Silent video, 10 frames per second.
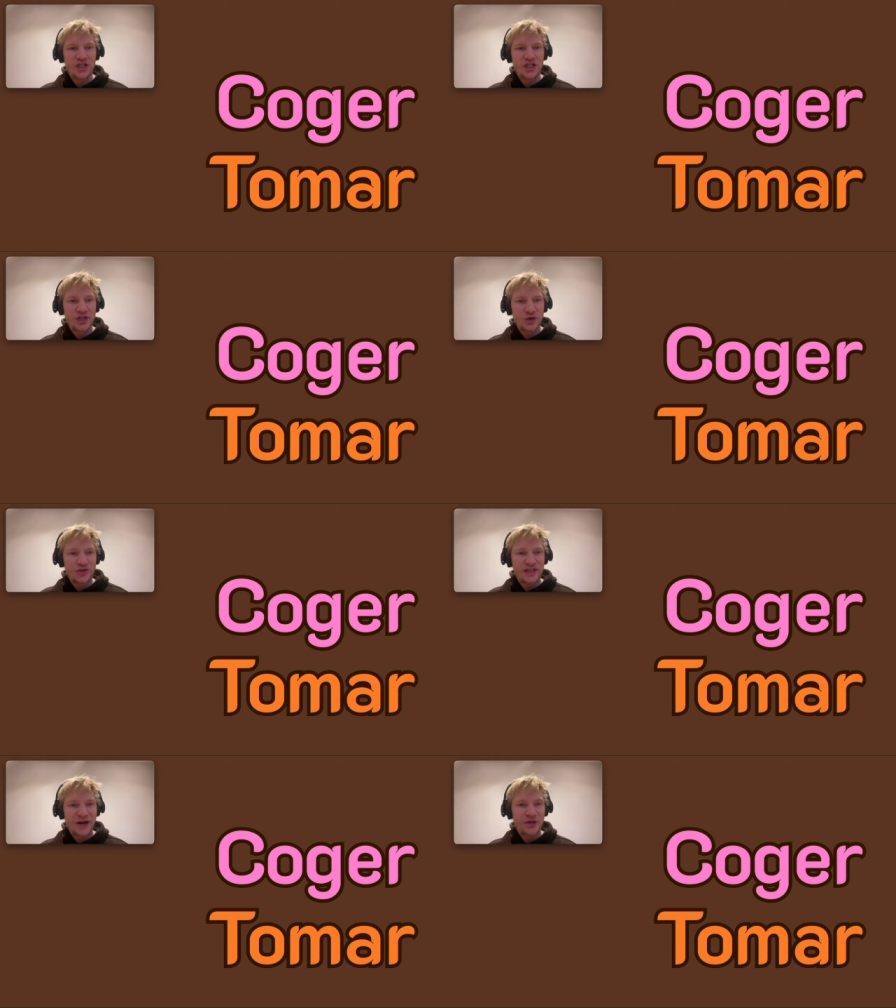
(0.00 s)

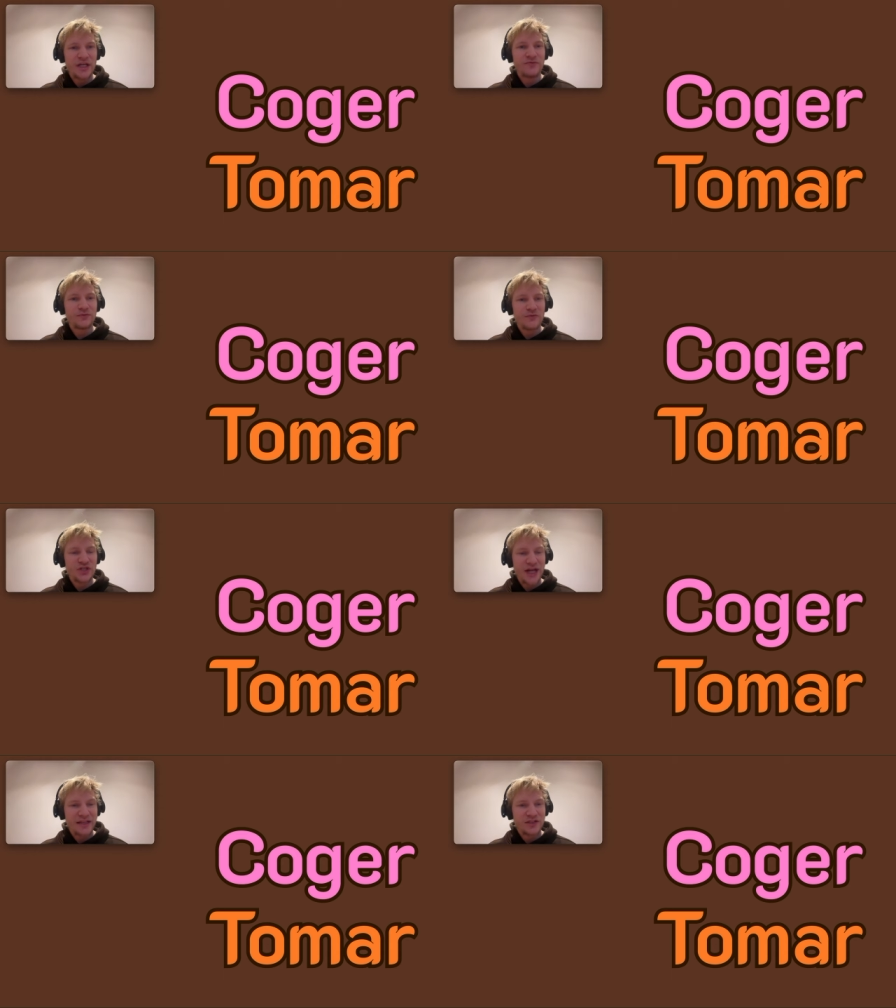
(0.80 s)
chicos, Harry here from
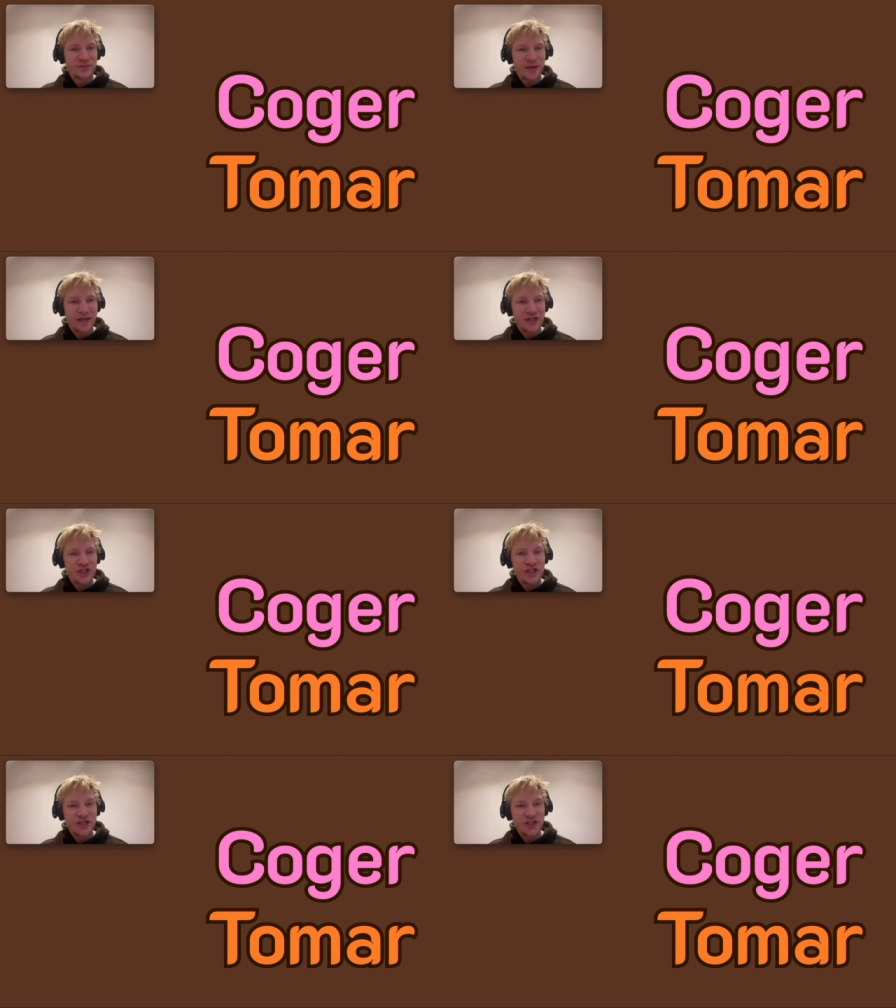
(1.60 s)
Chat
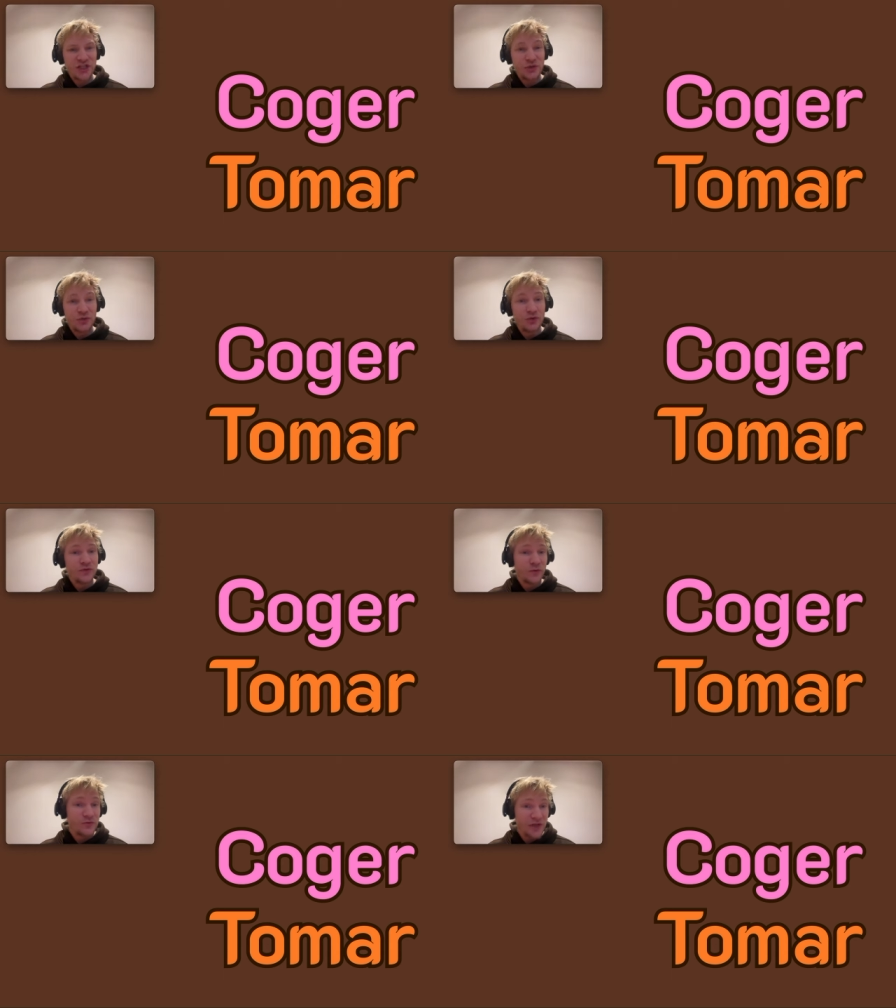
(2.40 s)
Spanish, teaching you
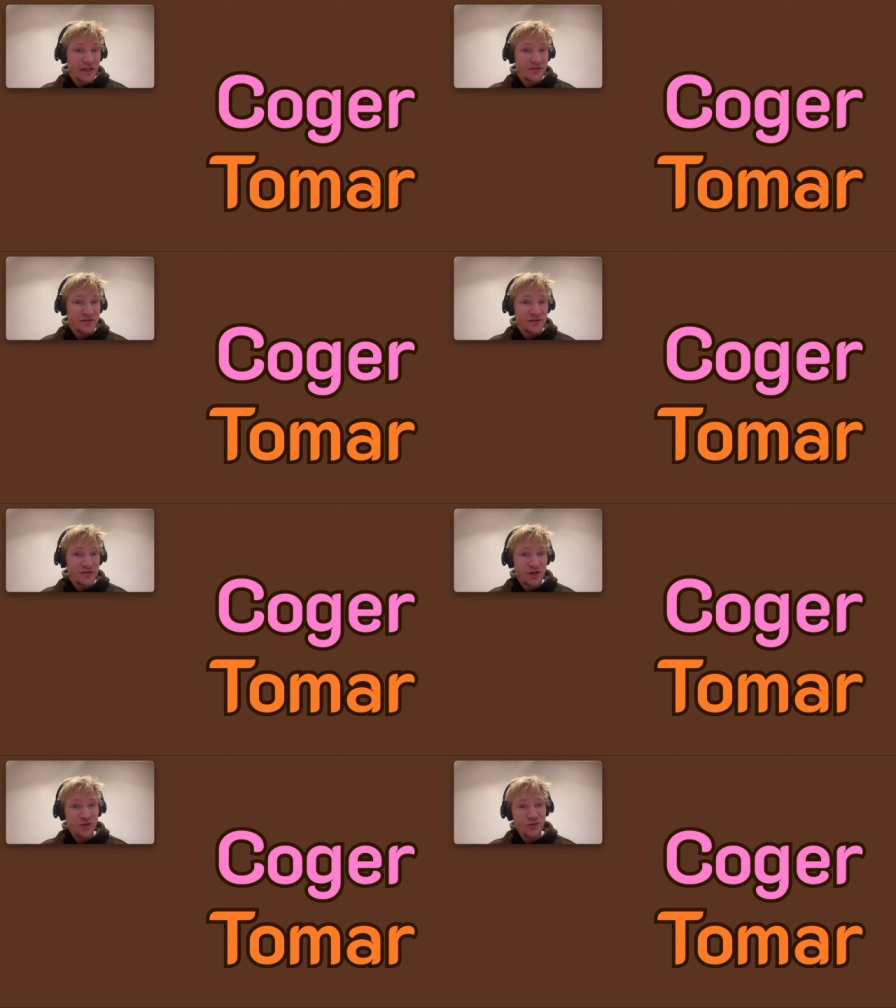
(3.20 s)
useful things
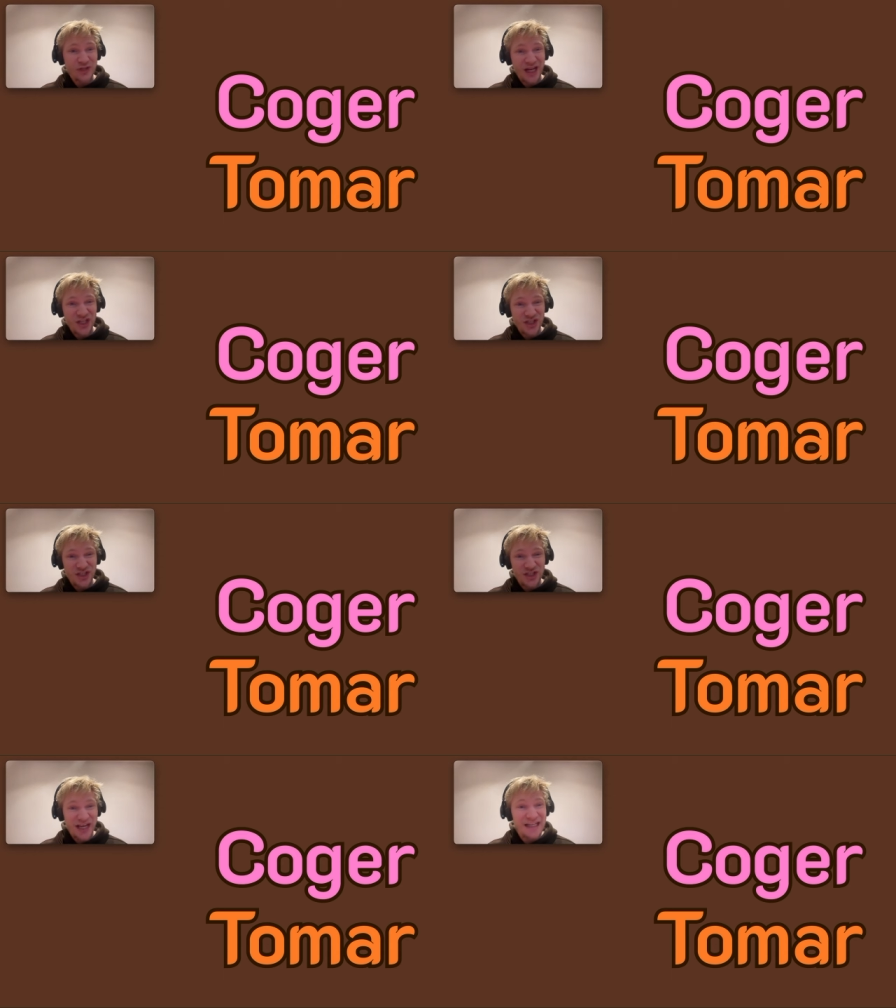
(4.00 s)
the locals actually
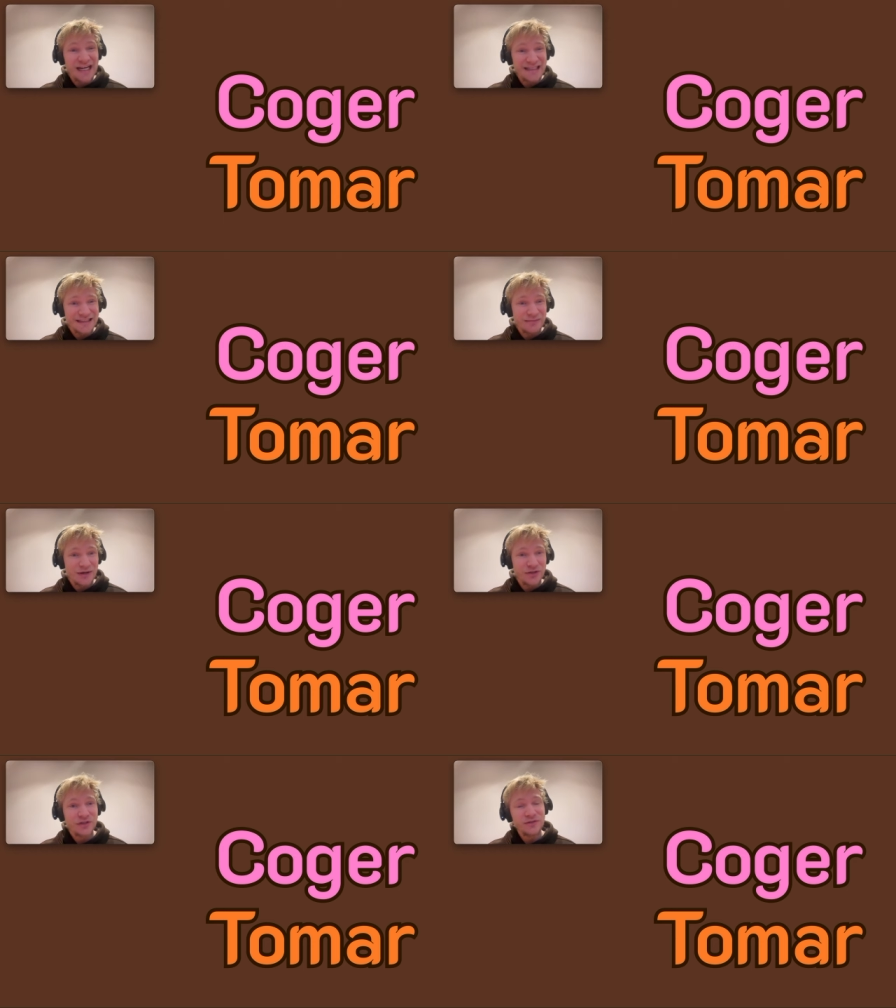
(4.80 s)
say in Latin
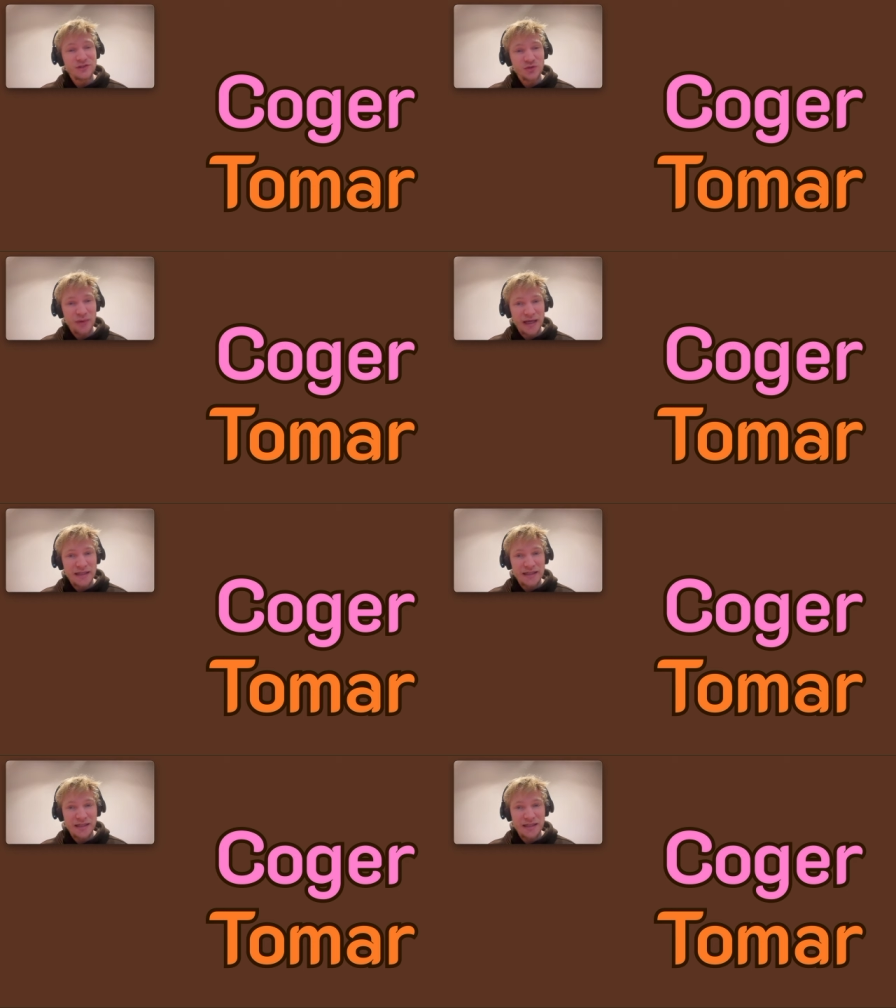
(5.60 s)
America and Spain.